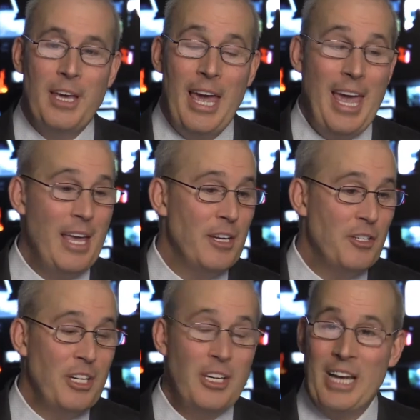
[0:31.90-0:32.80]
And
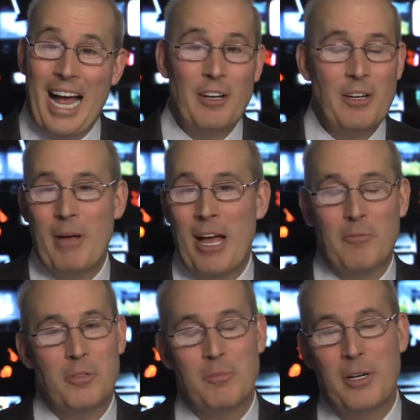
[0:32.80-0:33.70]
she is out and
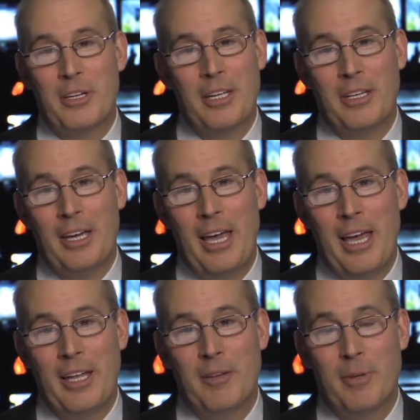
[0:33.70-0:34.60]
about promoting
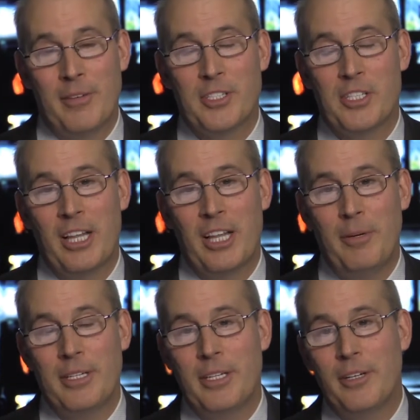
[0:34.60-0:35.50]
and a bit of a
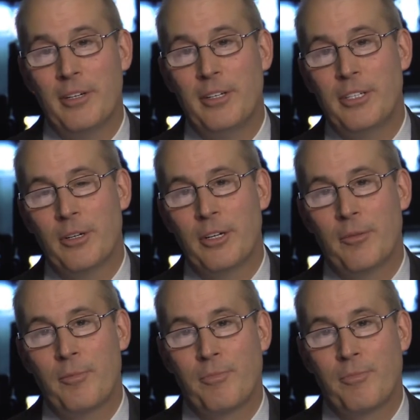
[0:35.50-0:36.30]
celebrity here in New York.